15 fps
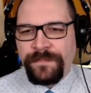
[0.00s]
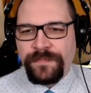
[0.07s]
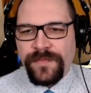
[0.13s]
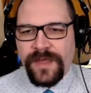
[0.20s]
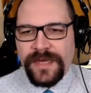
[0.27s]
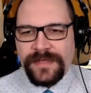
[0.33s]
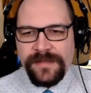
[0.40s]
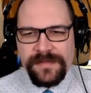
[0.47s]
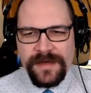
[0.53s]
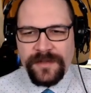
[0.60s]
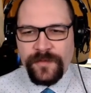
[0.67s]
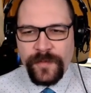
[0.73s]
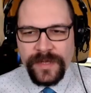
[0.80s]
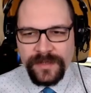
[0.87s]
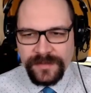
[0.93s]
It is
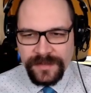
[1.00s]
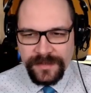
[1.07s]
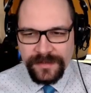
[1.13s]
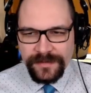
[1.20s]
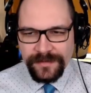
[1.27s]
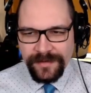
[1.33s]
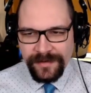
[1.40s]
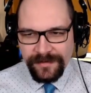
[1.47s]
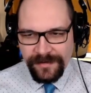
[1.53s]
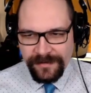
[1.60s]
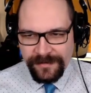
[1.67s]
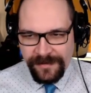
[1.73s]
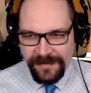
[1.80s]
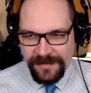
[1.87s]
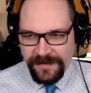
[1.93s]
unwieldy, and
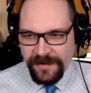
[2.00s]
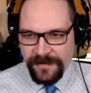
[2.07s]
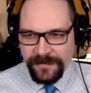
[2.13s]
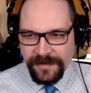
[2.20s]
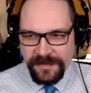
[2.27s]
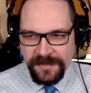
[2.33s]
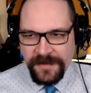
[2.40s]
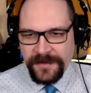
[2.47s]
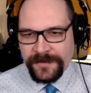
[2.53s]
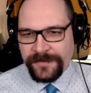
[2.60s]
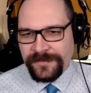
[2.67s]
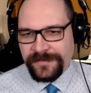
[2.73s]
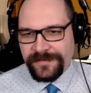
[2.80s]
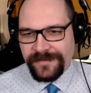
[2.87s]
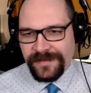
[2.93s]
unnecessarily so,
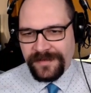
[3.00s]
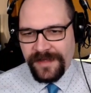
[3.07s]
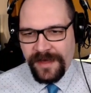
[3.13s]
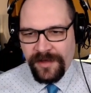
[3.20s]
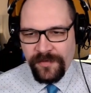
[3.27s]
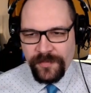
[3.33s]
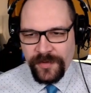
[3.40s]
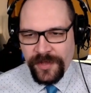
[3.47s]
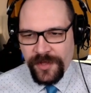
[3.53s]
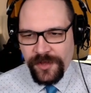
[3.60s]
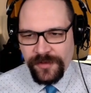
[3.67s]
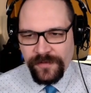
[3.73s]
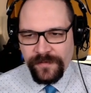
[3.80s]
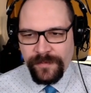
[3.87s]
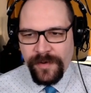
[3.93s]
and the
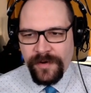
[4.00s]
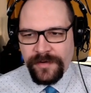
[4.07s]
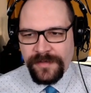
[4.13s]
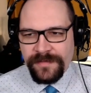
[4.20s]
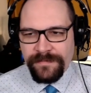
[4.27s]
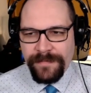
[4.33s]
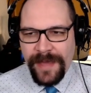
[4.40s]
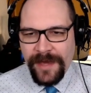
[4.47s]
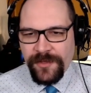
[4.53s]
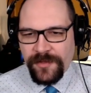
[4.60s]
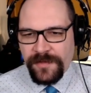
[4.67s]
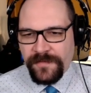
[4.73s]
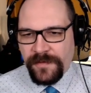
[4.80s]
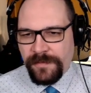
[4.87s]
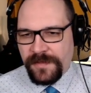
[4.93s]
accumulation of parts and
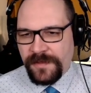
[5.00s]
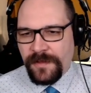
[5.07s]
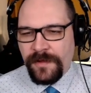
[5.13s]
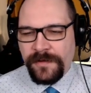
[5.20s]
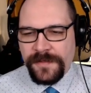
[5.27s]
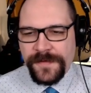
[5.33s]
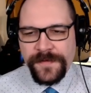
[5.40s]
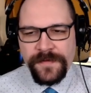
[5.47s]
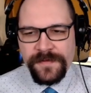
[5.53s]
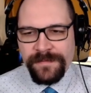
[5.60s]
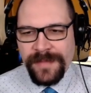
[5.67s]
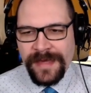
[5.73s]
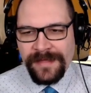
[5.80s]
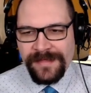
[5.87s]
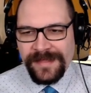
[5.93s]
patches from its long series
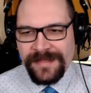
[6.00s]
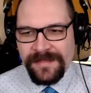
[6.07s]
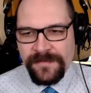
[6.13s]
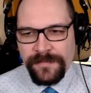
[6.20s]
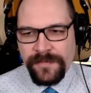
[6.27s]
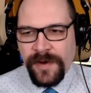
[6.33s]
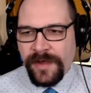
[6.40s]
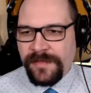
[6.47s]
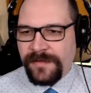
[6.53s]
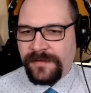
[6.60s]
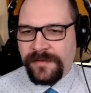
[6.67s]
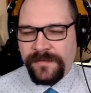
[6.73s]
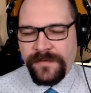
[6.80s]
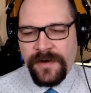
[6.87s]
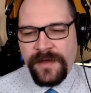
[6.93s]
makes it
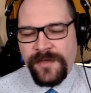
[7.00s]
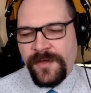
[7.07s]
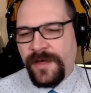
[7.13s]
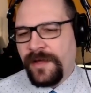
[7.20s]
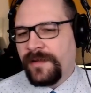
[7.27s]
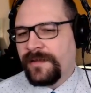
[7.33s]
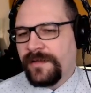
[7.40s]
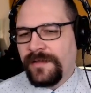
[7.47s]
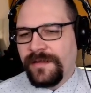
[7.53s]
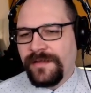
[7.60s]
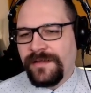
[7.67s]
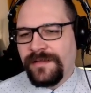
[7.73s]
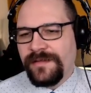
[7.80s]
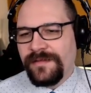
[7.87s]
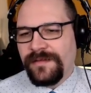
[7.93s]
surprisingly fragile.
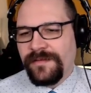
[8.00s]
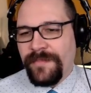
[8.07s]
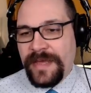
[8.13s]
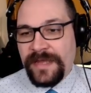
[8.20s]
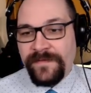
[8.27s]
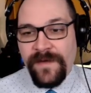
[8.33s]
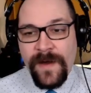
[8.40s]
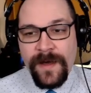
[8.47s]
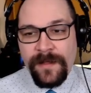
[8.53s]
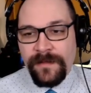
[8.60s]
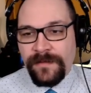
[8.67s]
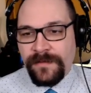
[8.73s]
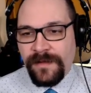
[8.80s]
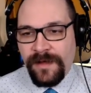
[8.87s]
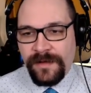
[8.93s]

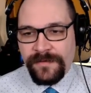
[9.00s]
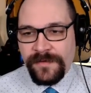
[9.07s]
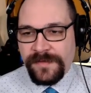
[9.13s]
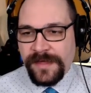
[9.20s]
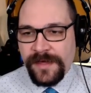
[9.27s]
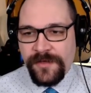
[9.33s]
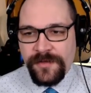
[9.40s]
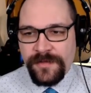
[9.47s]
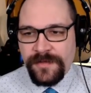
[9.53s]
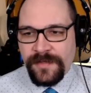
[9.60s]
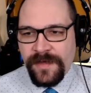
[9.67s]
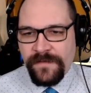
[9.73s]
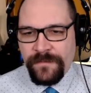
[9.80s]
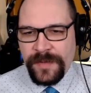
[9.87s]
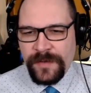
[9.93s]
Meanwhile, other sections
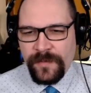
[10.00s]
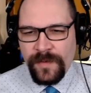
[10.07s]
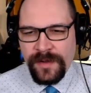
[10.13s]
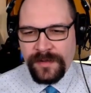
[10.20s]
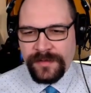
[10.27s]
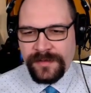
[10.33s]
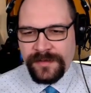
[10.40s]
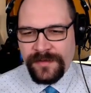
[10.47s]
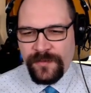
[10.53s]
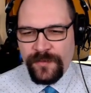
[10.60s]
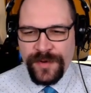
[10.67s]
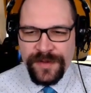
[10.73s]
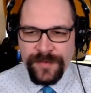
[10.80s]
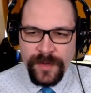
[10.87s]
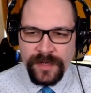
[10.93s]
have been welded and
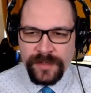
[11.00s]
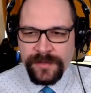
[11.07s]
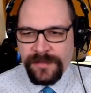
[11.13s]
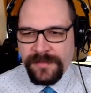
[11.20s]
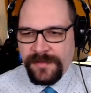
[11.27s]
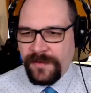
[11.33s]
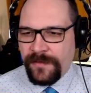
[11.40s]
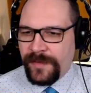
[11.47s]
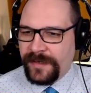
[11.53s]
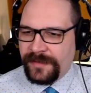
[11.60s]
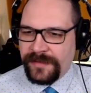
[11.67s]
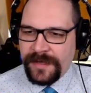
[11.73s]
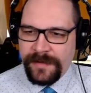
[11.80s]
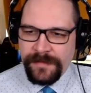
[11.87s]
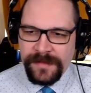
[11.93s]
re-welded so many
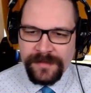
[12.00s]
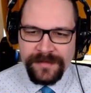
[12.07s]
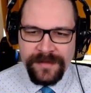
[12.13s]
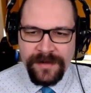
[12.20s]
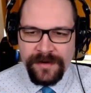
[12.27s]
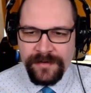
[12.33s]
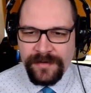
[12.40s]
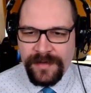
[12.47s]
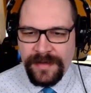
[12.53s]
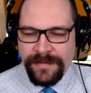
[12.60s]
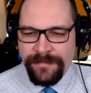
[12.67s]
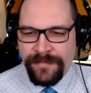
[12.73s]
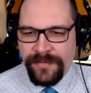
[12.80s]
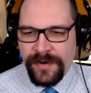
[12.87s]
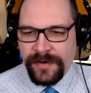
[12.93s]
times that they are
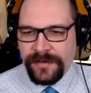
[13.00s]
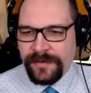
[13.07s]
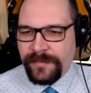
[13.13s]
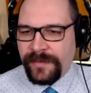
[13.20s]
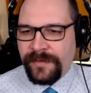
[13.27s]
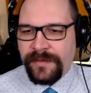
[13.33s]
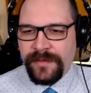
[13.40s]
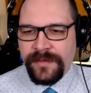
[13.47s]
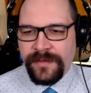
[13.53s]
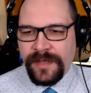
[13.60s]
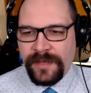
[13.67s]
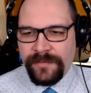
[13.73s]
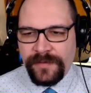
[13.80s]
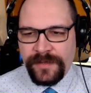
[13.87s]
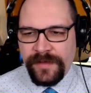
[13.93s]
impregnable
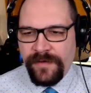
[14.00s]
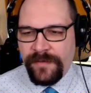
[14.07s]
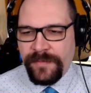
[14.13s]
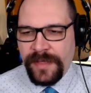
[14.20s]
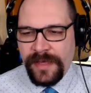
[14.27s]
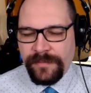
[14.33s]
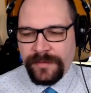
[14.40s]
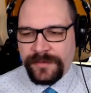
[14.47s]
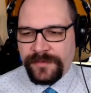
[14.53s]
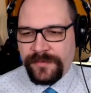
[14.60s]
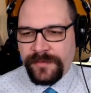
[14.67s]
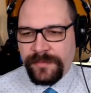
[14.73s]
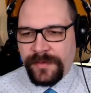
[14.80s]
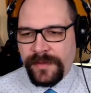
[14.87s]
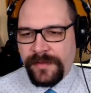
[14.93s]
and will never be able to
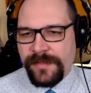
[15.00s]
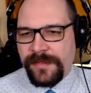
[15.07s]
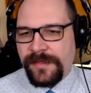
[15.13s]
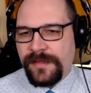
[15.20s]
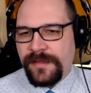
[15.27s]
replace.